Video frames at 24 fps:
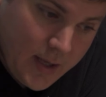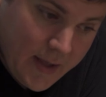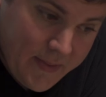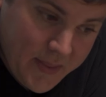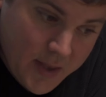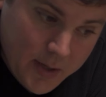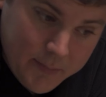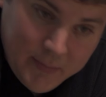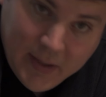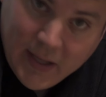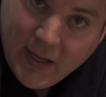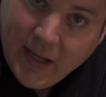And
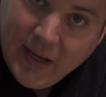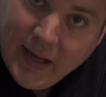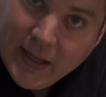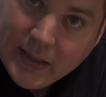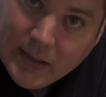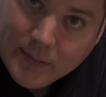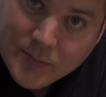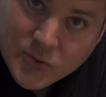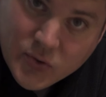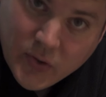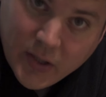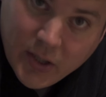then I'm gonna
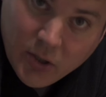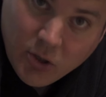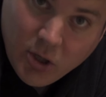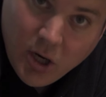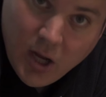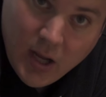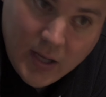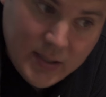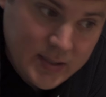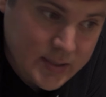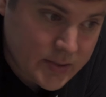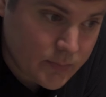connect them straight
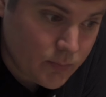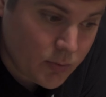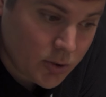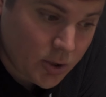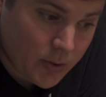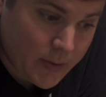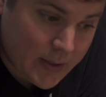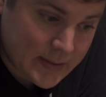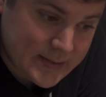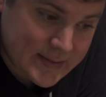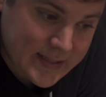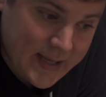across. We'll
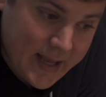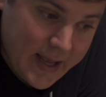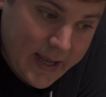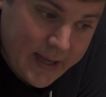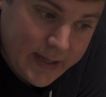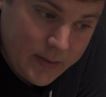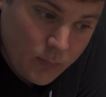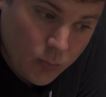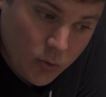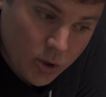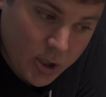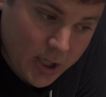go
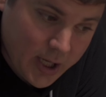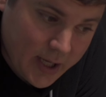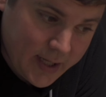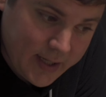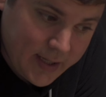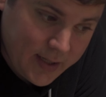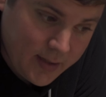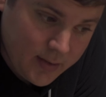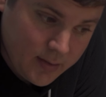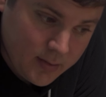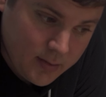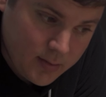outside, we'll cut
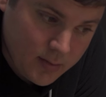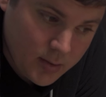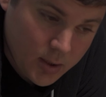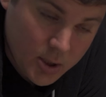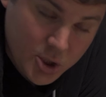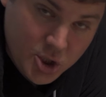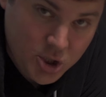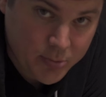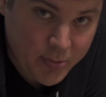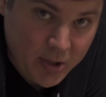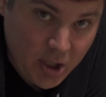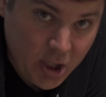it, and
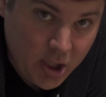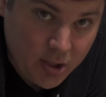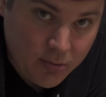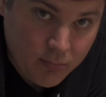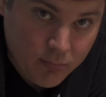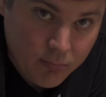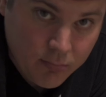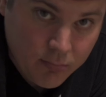it should be good.